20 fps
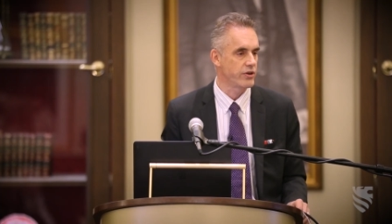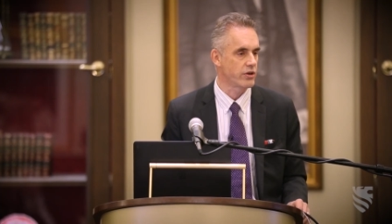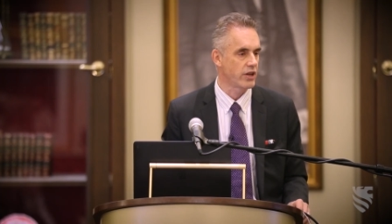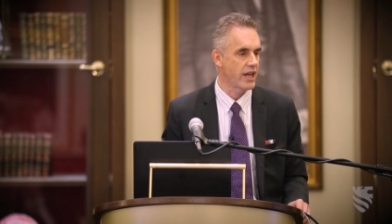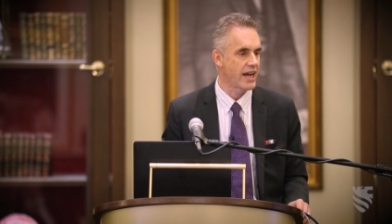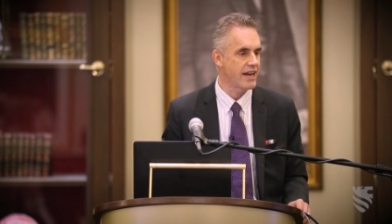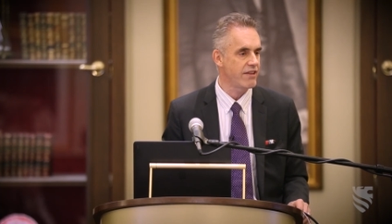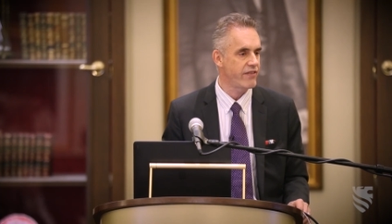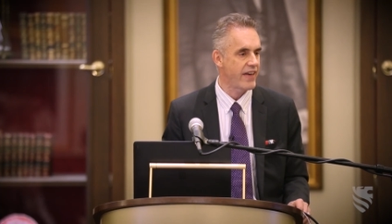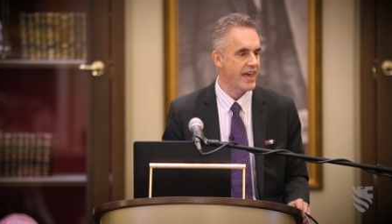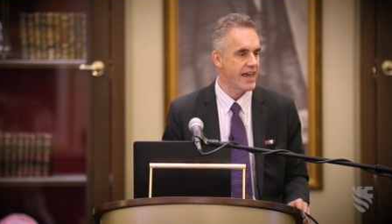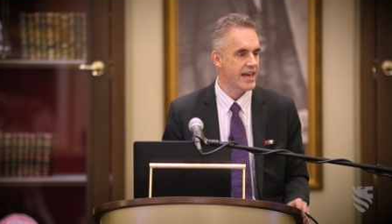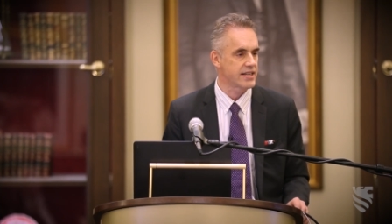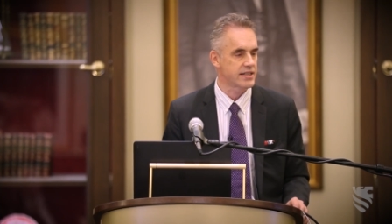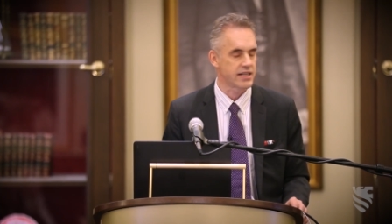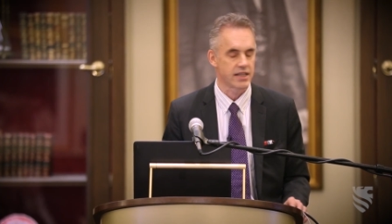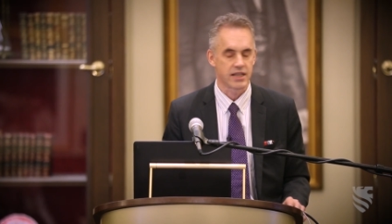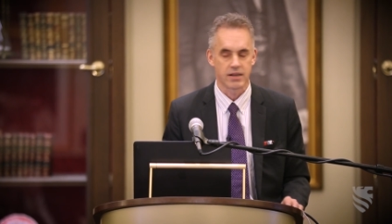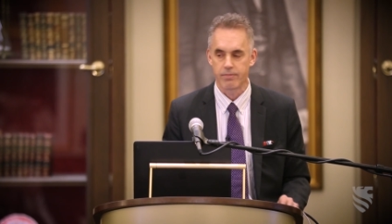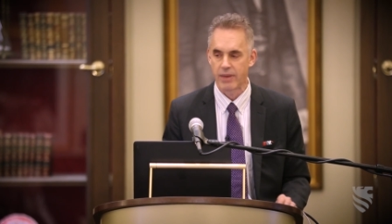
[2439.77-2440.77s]
when their life
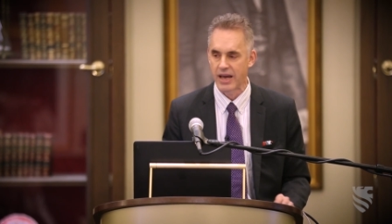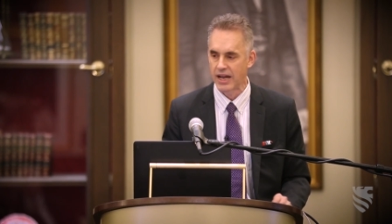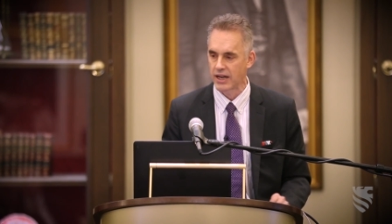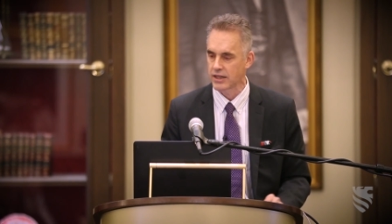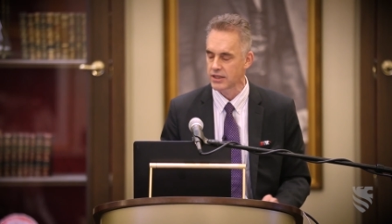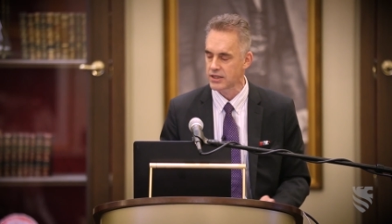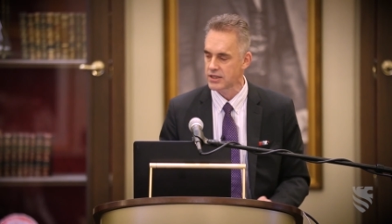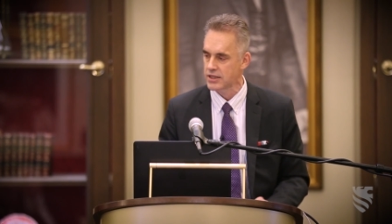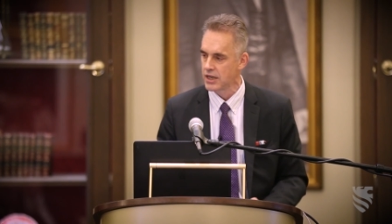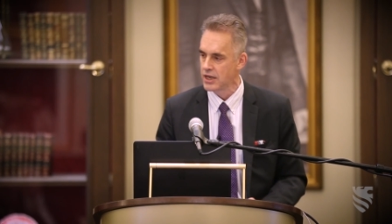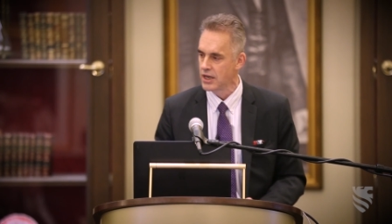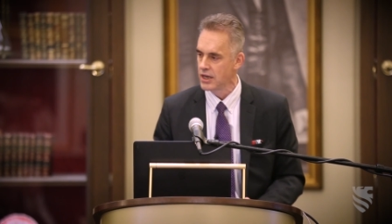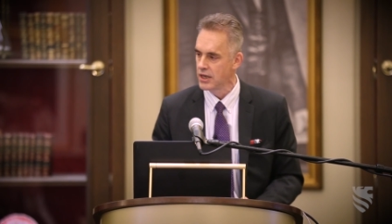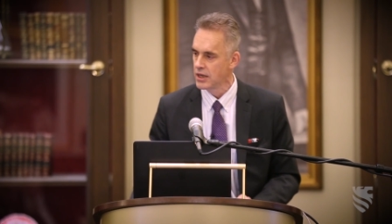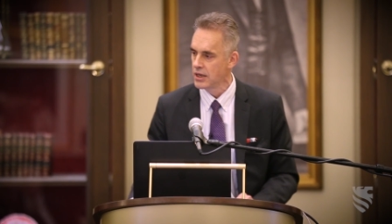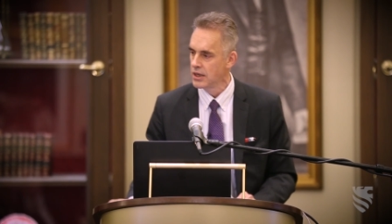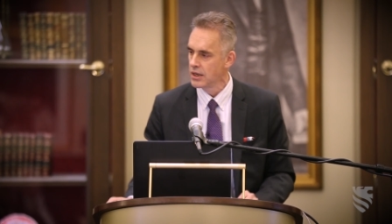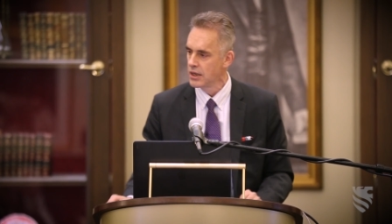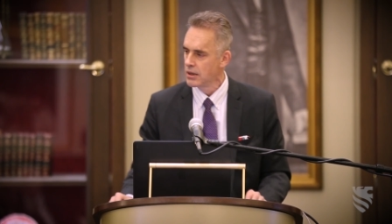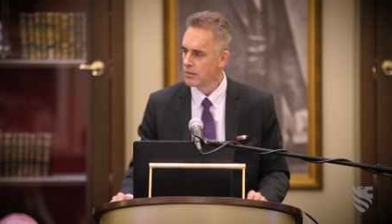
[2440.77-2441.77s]
hangs in the balance.
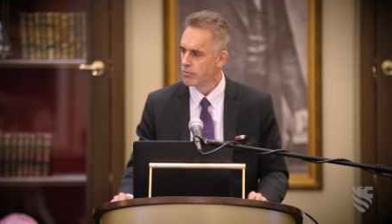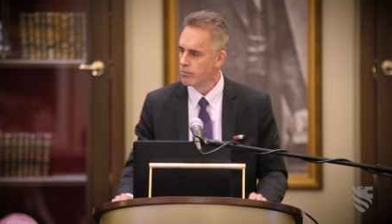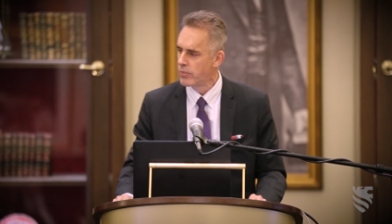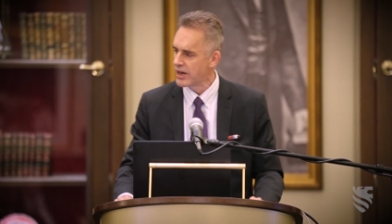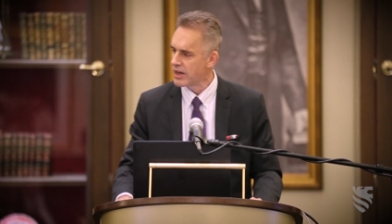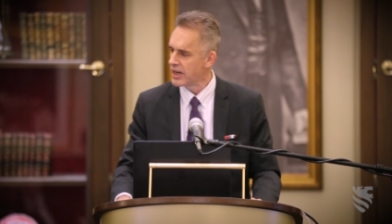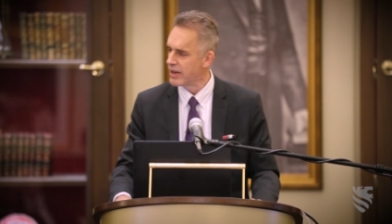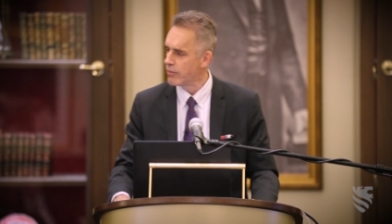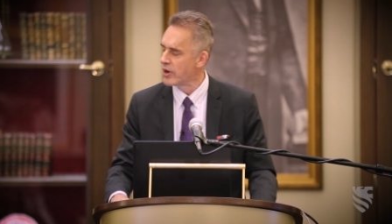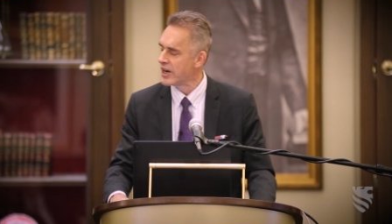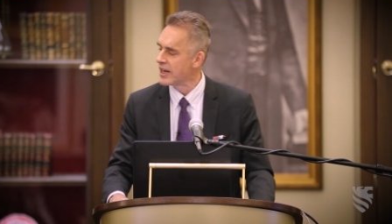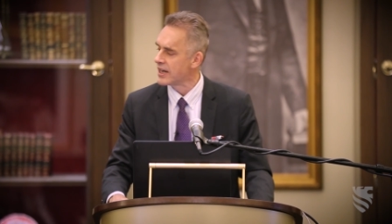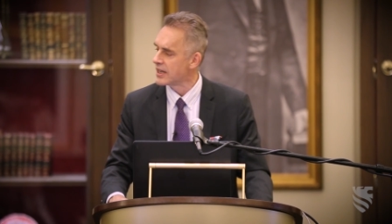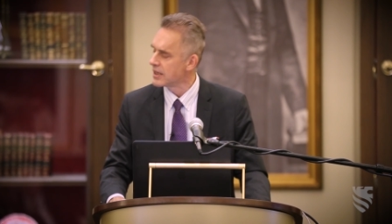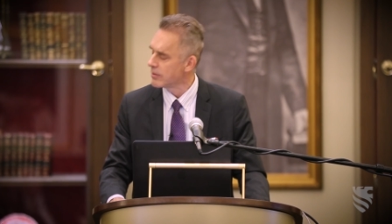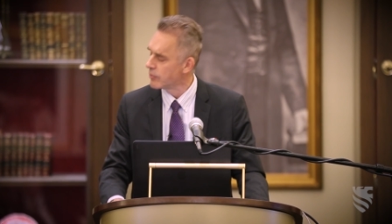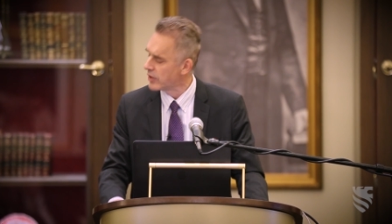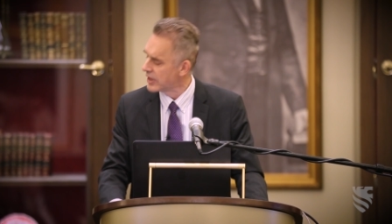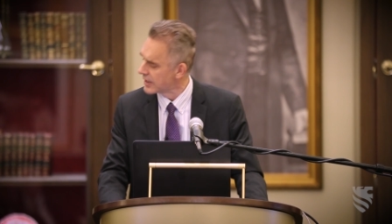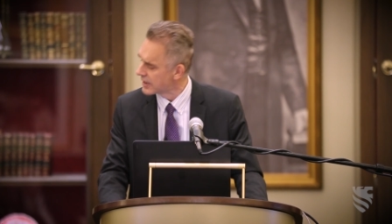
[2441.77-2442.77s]
But when
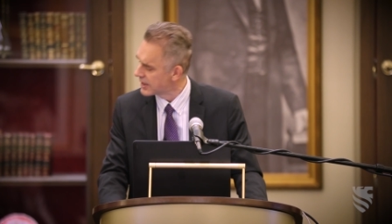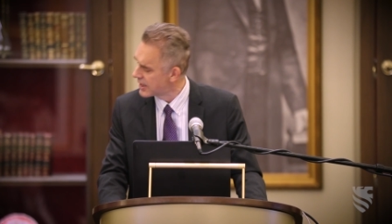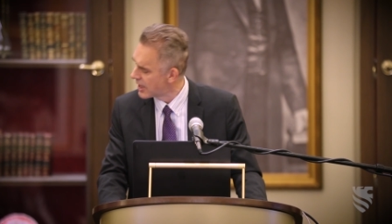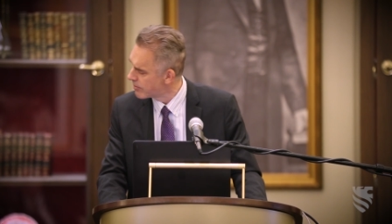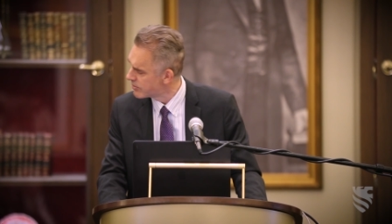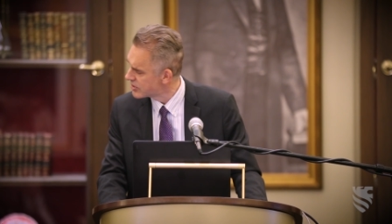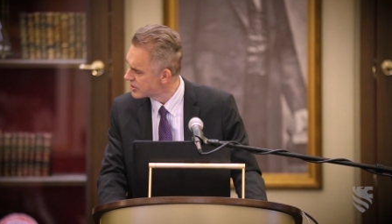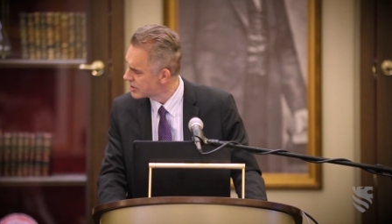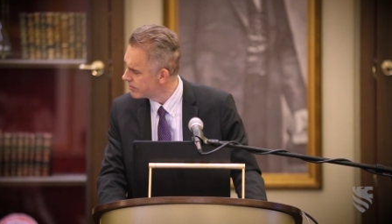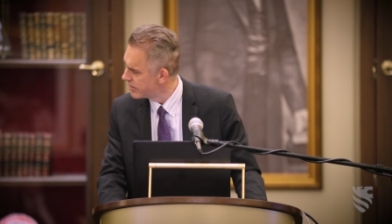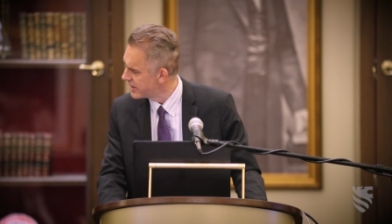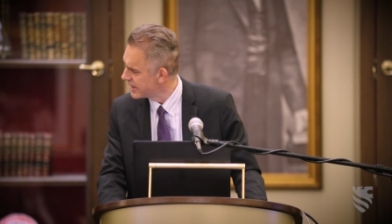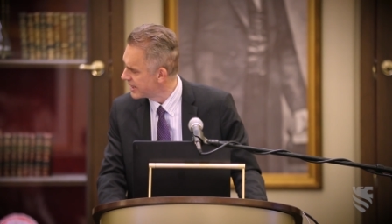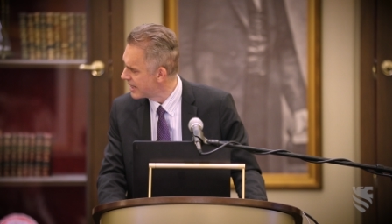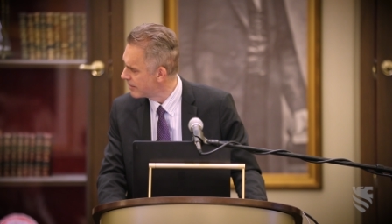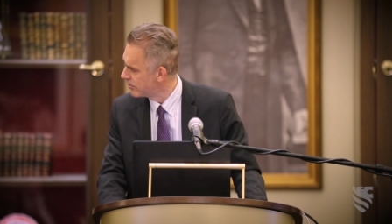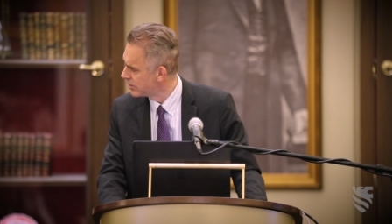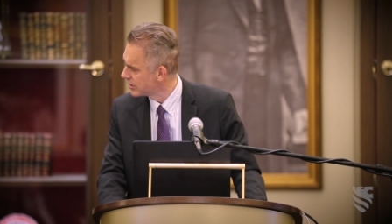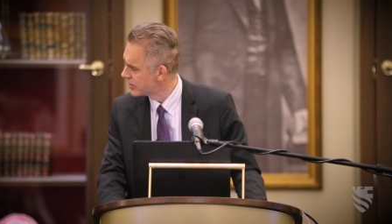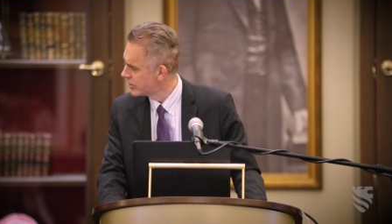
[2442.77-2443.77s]
it comes to being
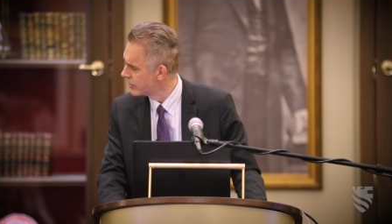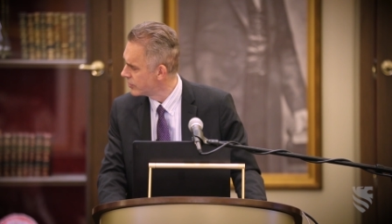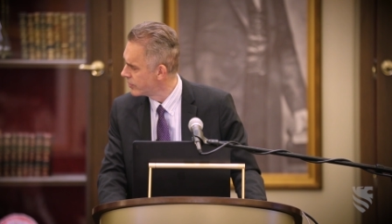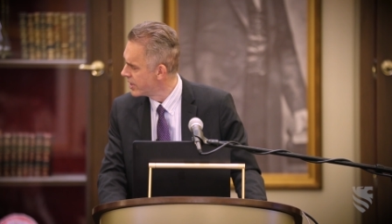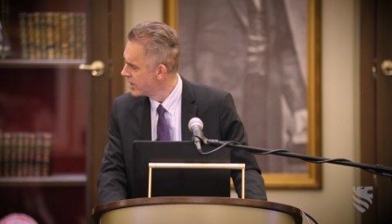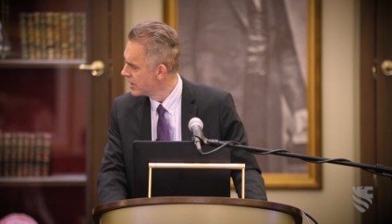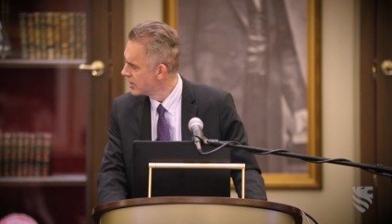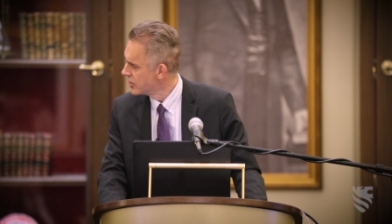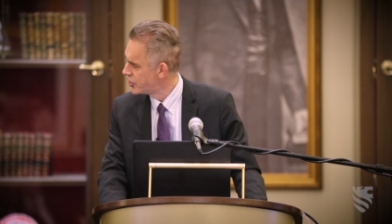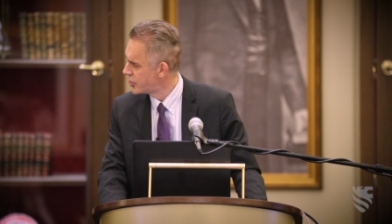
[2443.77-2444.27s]
able to